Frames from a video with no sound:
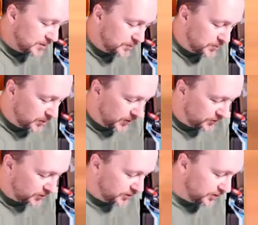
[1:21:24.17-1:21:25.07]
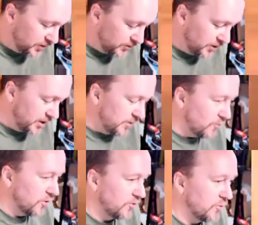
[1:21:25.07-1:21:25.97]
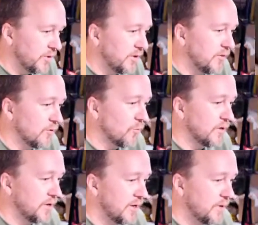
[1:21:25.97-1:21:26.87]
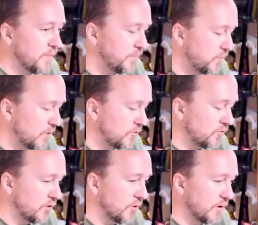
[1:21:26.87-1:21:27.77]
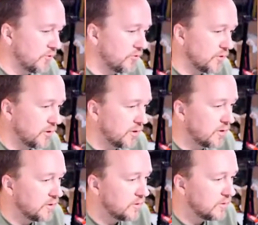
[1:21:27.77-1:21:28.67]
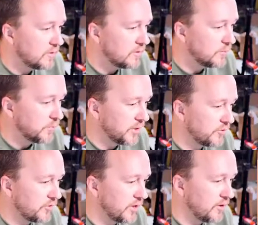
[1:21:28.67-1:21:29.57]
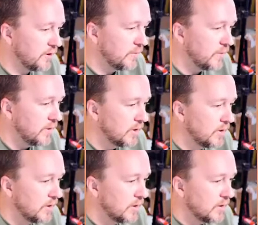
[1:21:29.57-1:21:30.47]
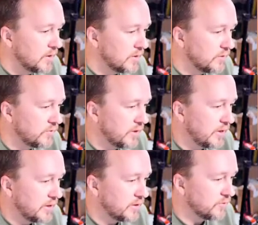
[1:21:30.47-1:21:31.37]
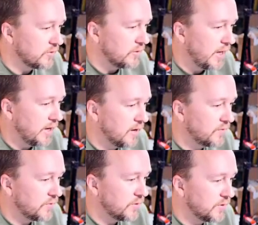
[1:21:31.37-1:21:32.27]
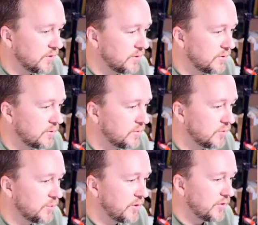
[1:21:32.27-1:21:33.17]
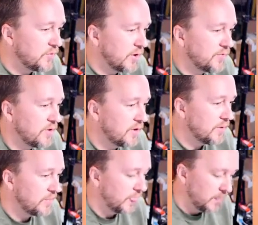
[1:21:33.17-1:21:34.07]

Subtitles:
But basically the design works with either one now. So here's the bit extender. You can see it doesn't hang off the piece very far.